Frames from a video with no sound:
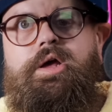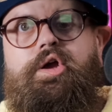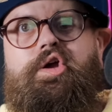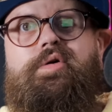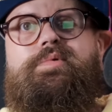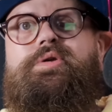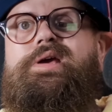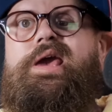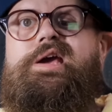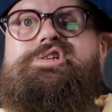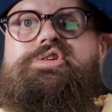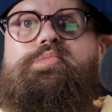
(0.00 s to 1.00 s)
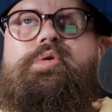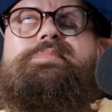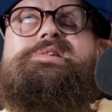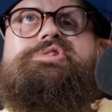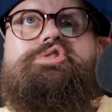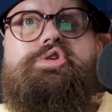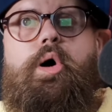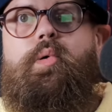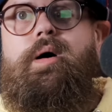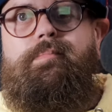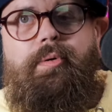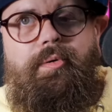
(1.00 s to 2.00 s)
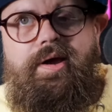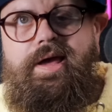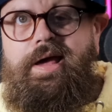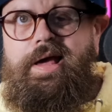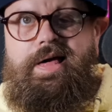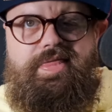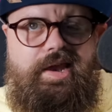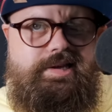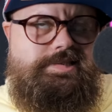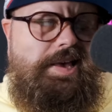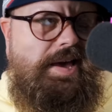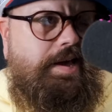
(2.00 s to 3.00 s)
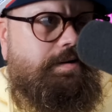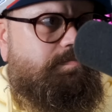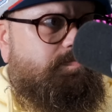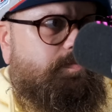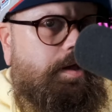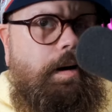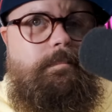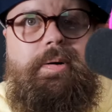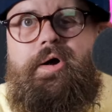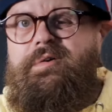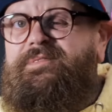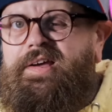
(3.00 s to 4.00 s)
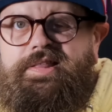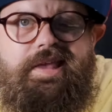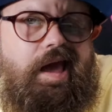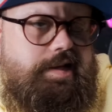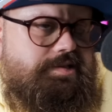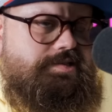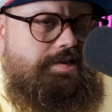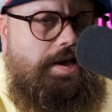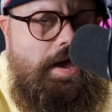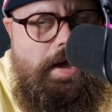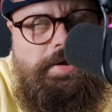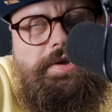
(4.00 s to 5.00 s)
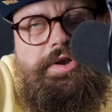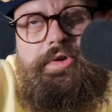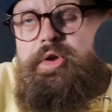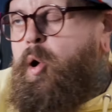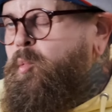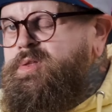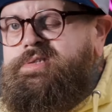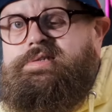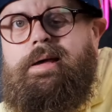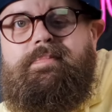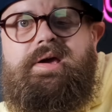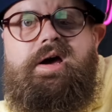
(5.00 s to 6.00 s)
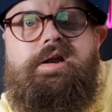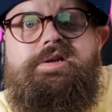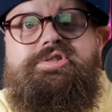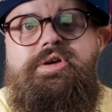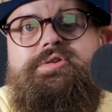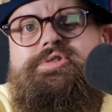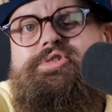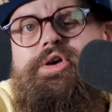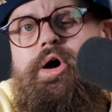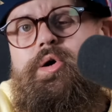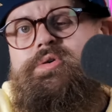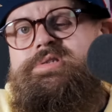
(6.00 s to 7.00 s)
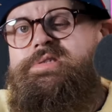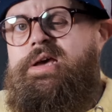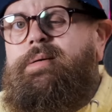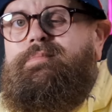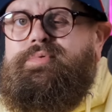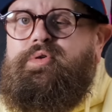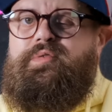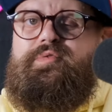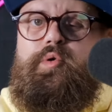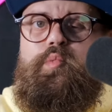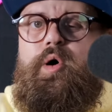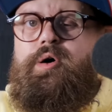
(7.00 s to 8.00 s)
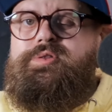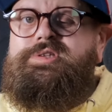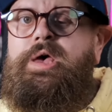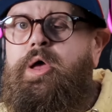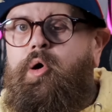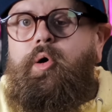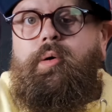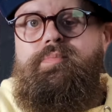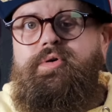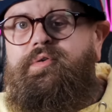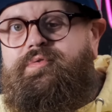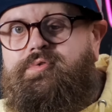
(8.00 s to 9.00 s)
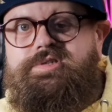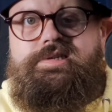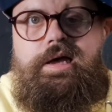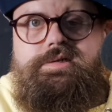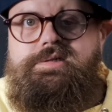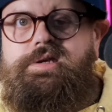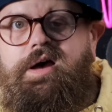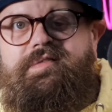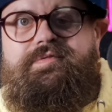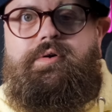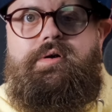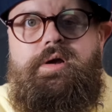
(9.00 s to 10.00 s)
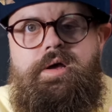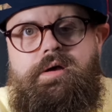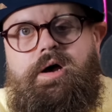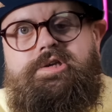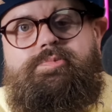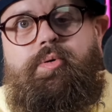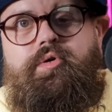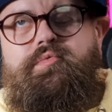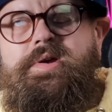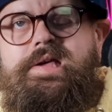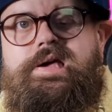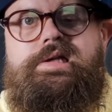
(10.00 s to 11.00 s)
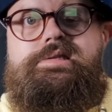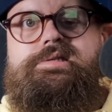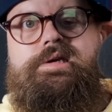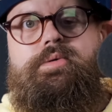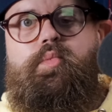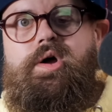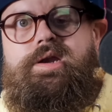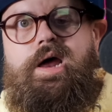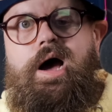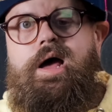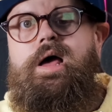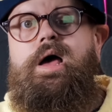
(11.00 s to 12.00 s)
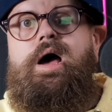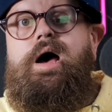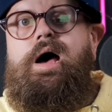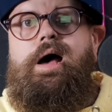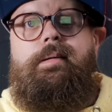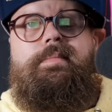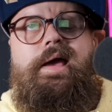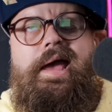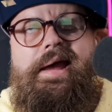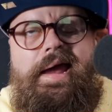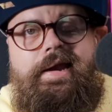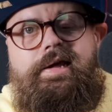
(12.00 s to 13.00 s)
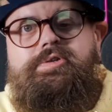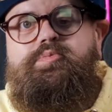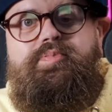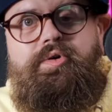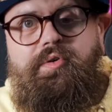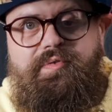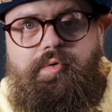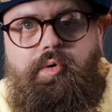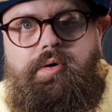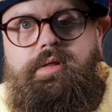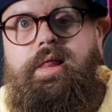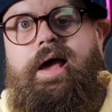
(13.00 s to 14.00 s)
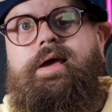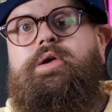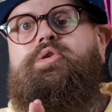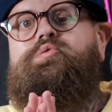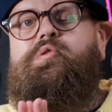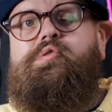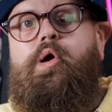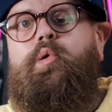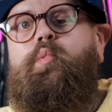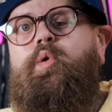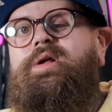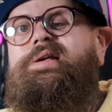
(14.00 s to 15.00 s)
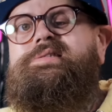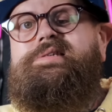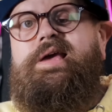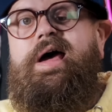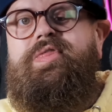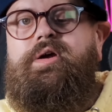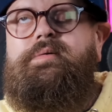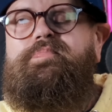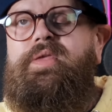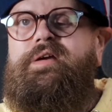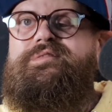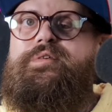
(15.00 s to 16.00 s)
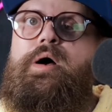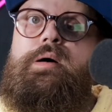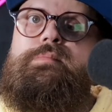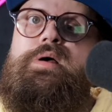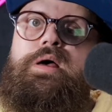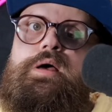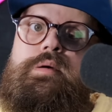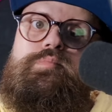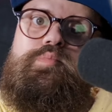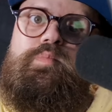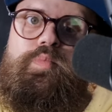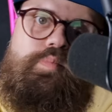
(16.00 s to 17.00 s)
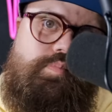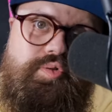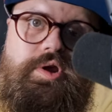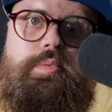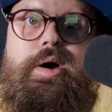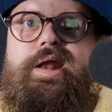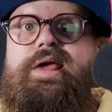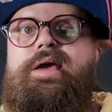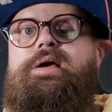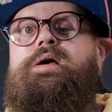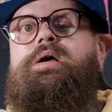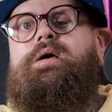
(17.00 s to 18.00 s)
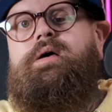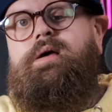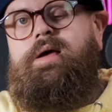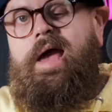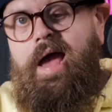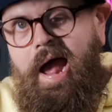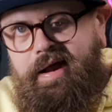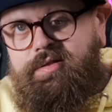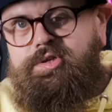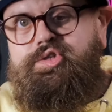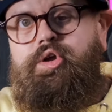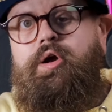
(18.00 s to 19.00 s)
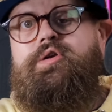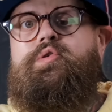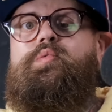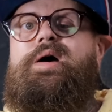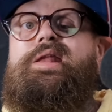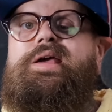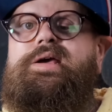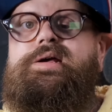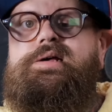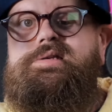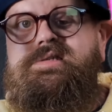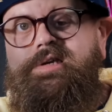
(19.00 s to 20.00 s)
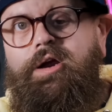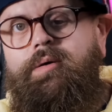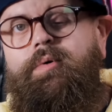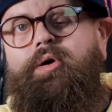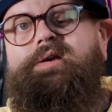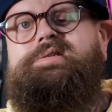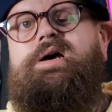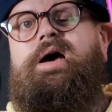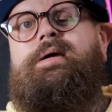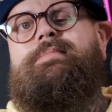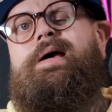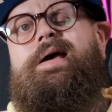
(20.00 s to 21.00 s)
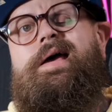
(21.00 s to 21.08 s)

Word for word: communication will be so on point that it's like a perfect dance and no one's stepping on each other's toes. It's like a beautiful waltz or a beautiful salsa for us Puerto Ricans and whatnot. Um, and, and it's beautiful. Like, you start working together from pre-wedding, at the start of the wedding, ceremony time,